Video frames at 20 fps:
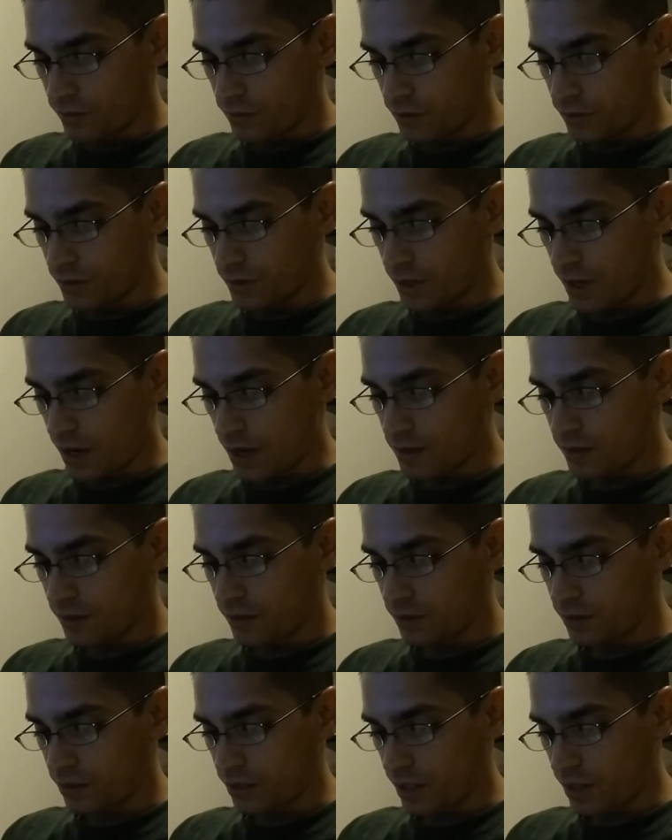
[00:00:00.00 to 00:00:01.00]
for in
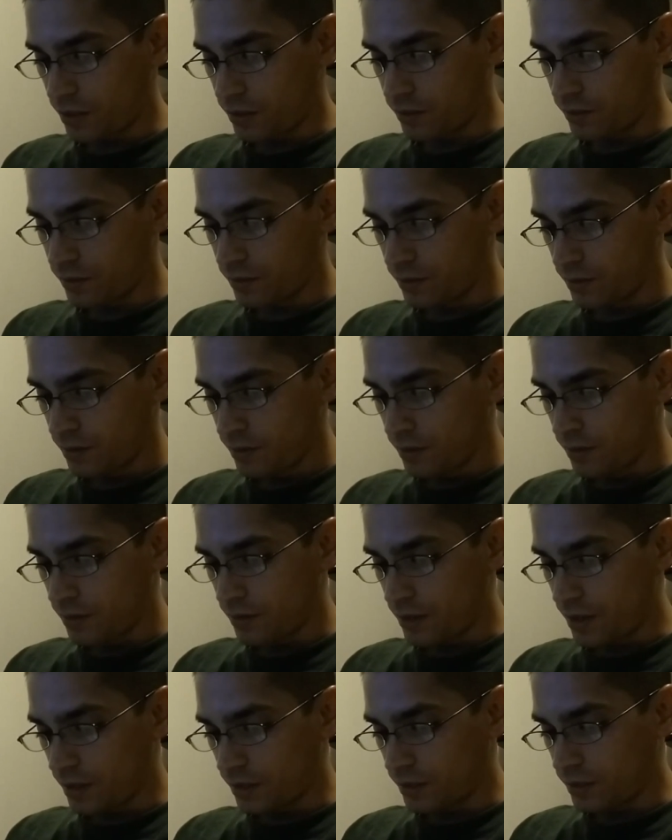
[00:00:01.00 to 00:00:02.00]
Isaac shall
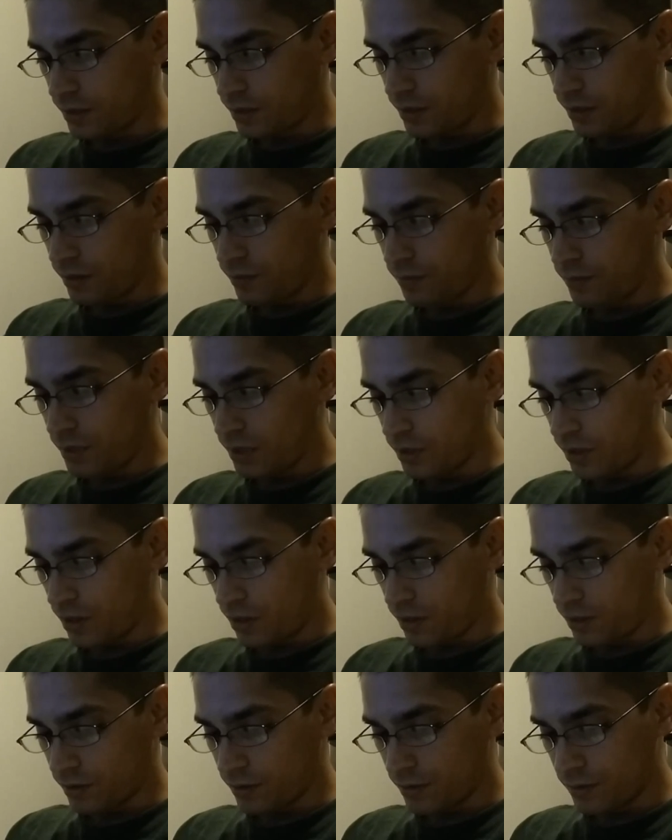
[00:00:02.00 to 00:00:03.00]
thy seed be
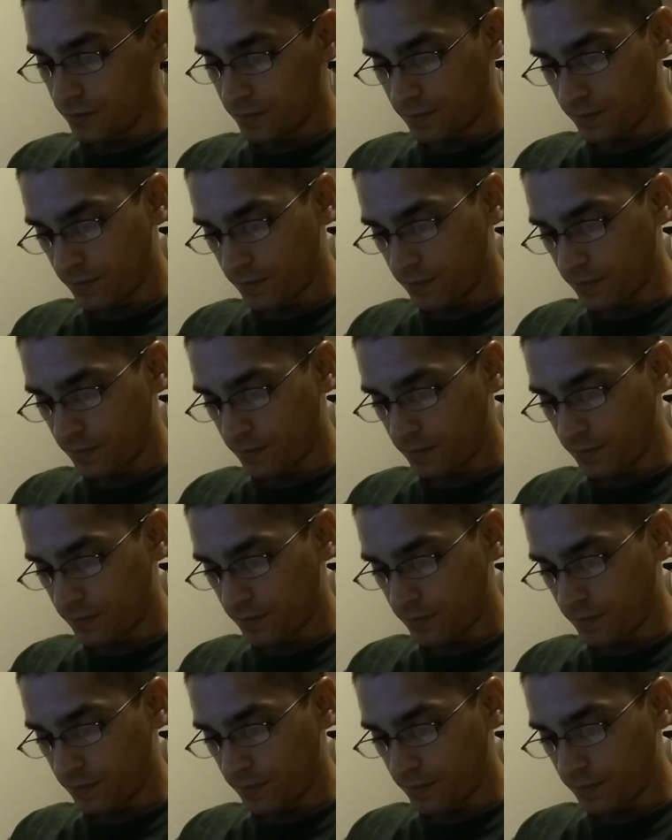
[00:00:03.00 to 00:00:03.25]
called.